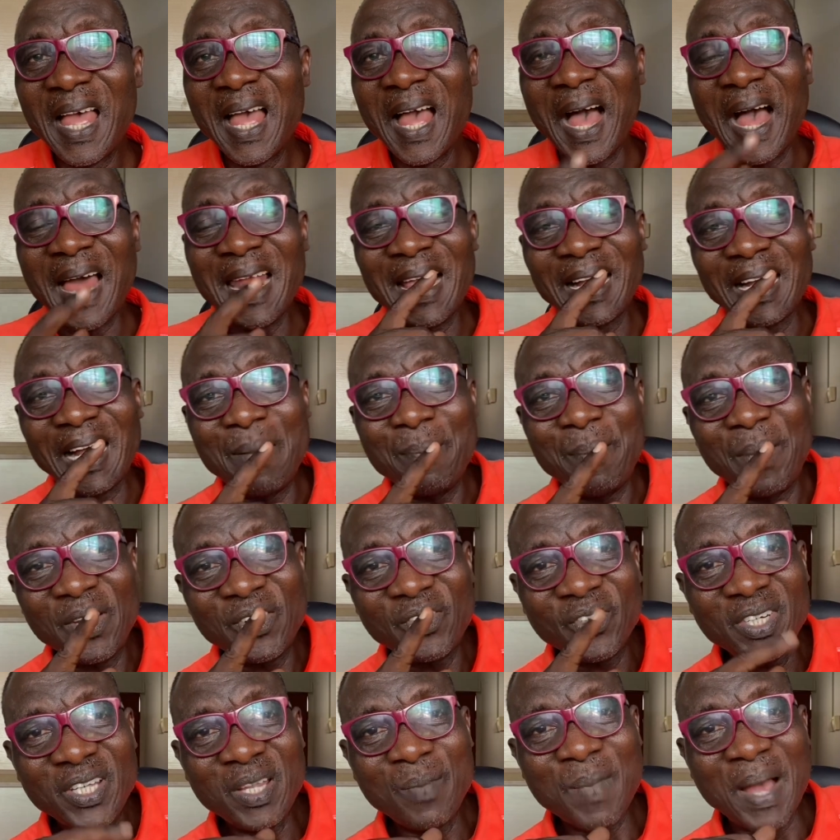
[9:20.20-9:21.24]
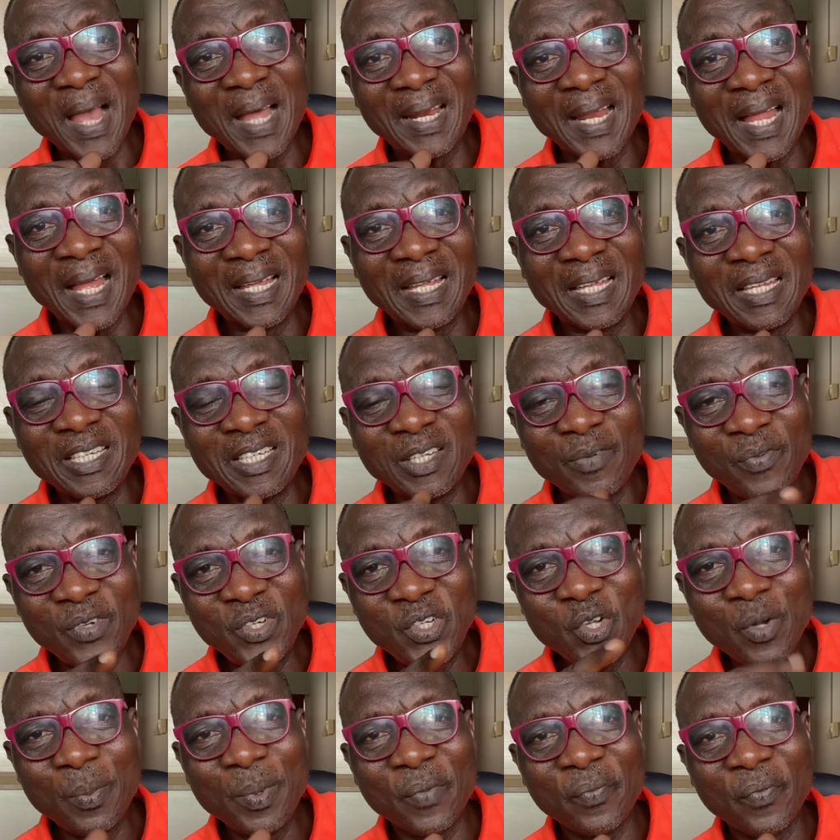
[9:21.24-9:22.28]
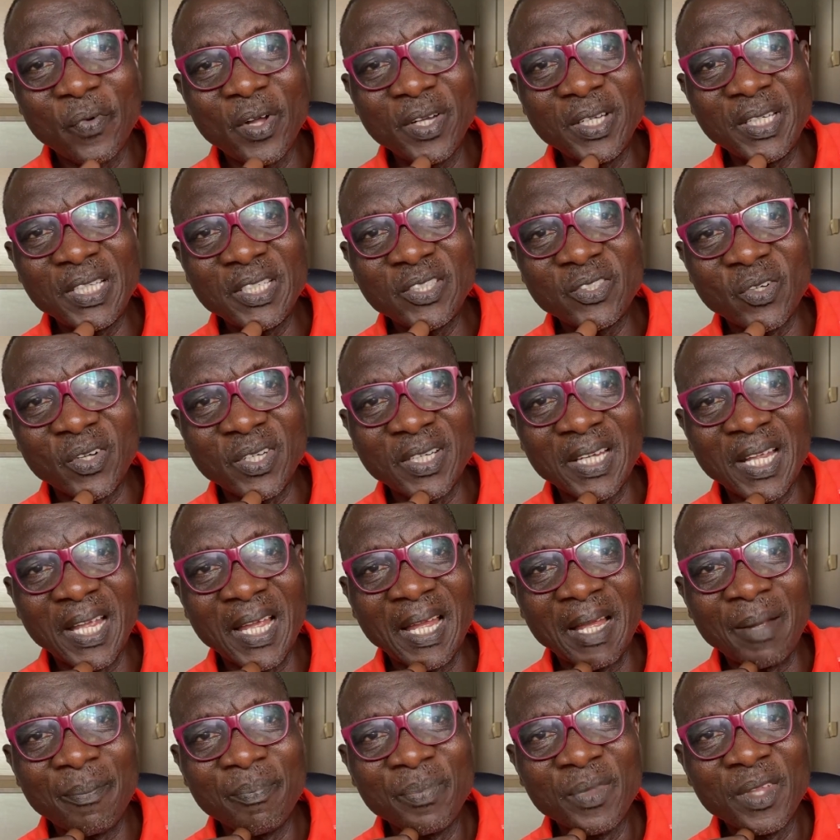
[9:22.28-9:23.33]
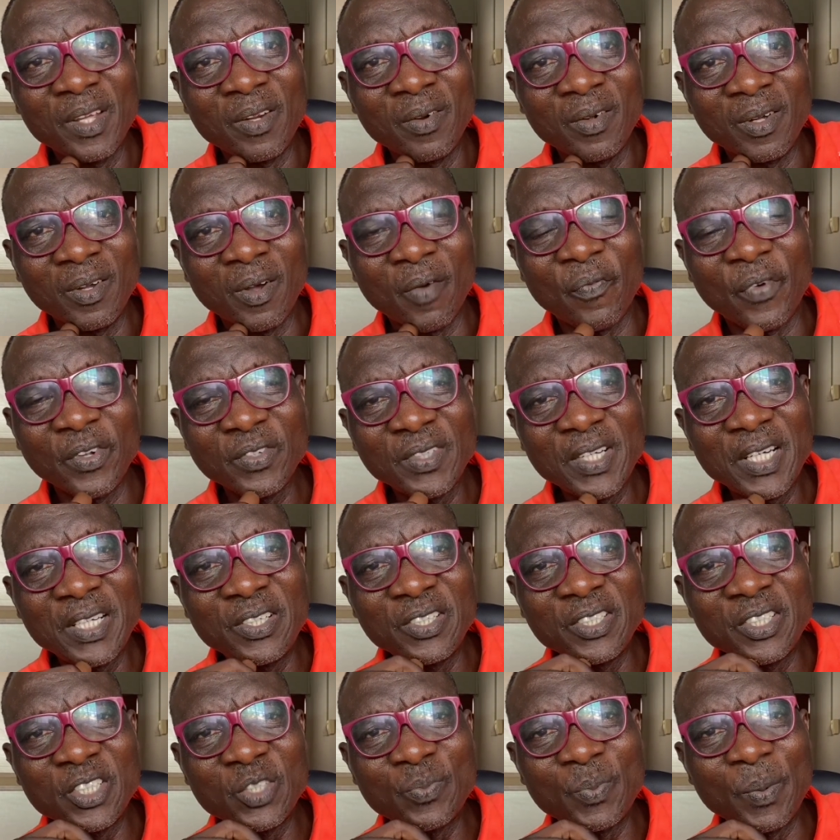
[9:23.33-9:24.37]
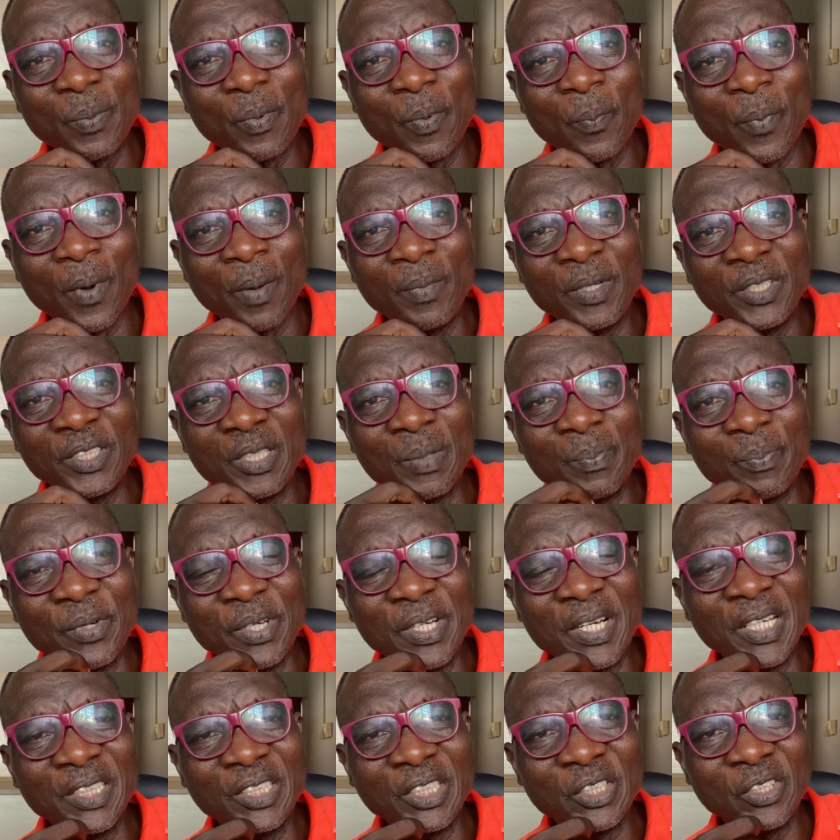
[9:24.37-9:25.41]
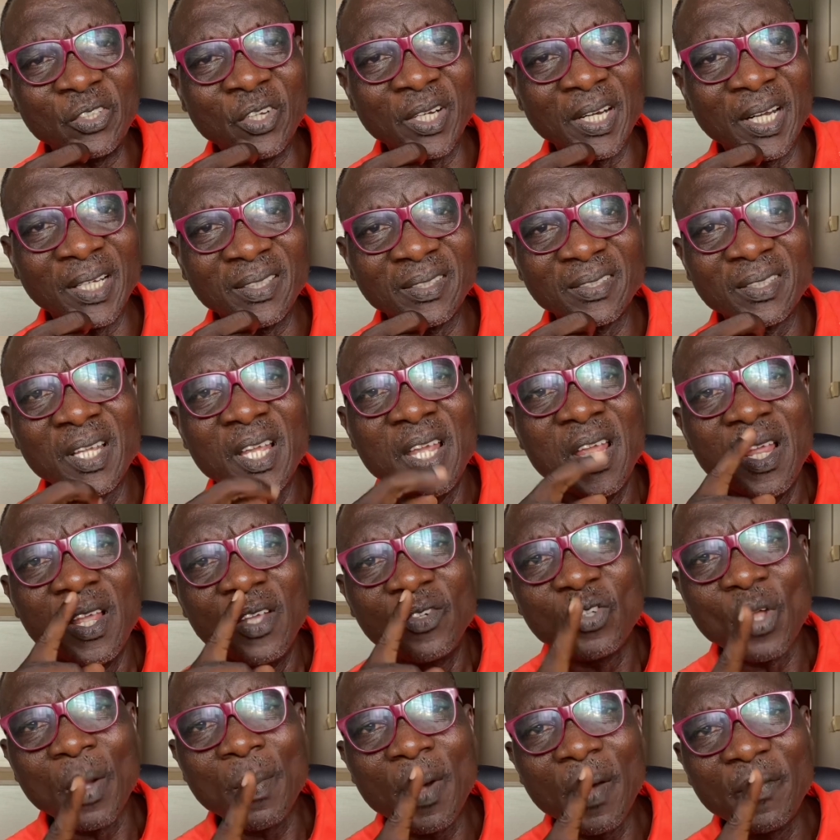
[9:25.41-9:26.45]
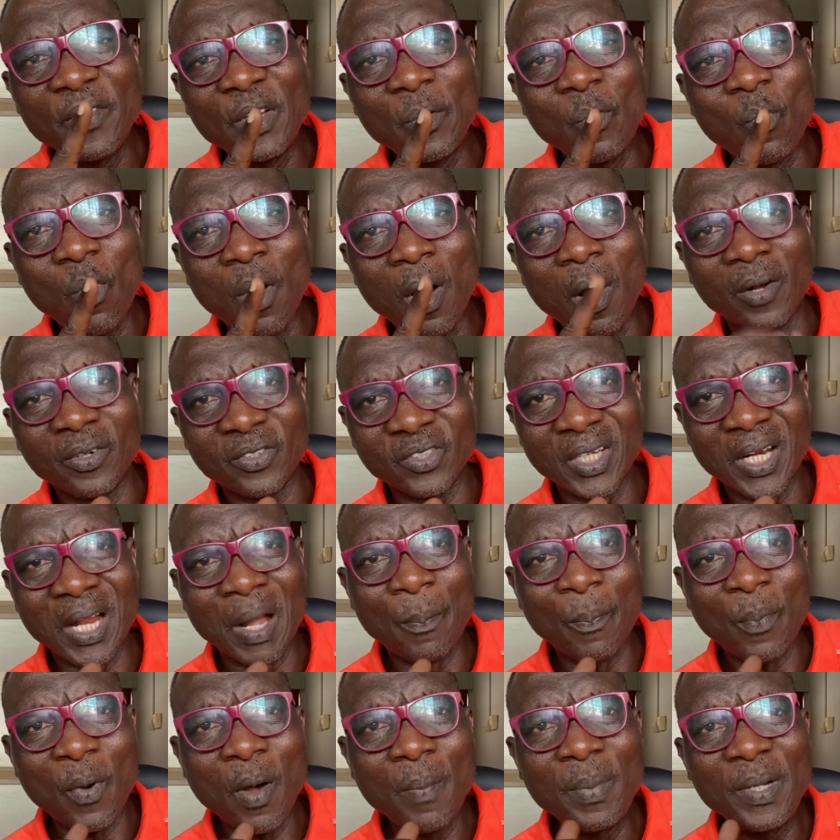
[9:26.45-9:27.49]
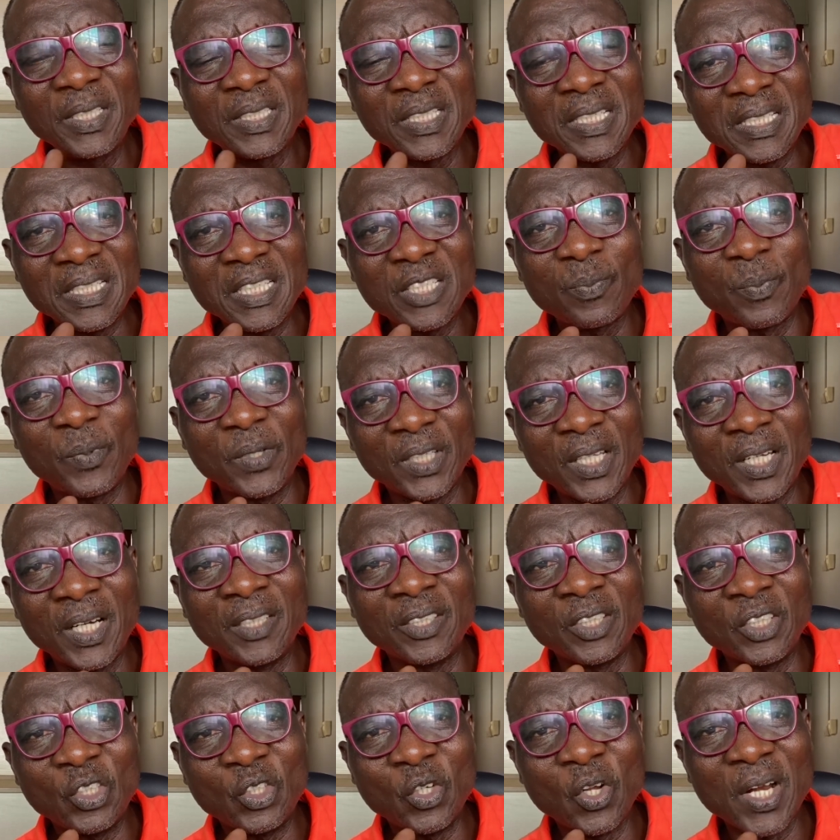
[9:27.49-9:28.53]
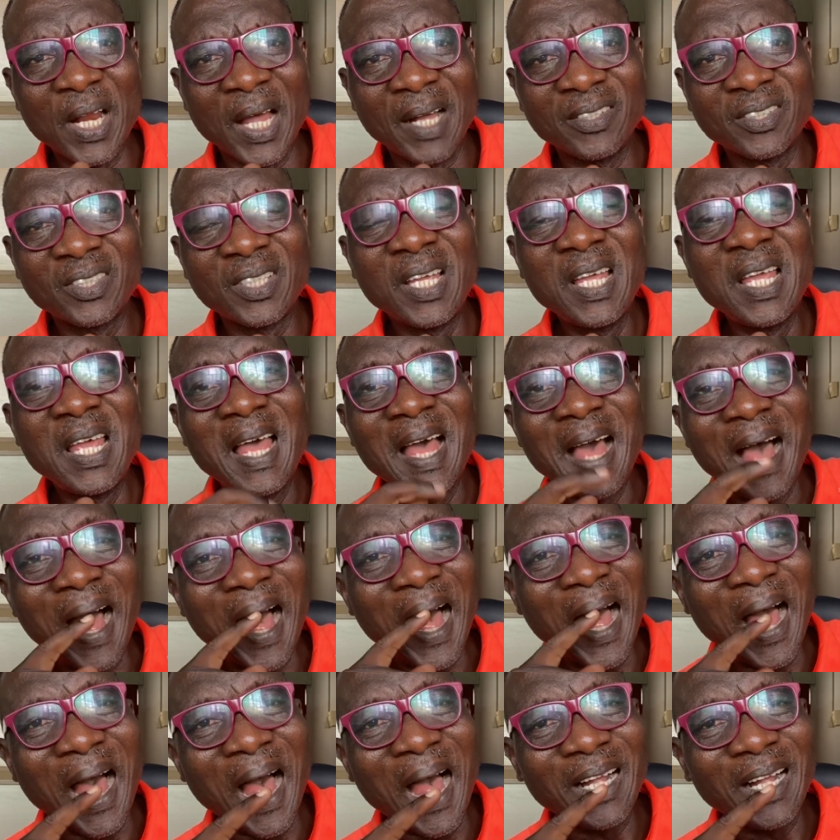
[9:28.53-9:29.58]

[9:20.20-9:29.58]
And like I mentioned in the video before this on unfortunate reasons people publish in predatory journals, some of the works that are published in these predatory journals are,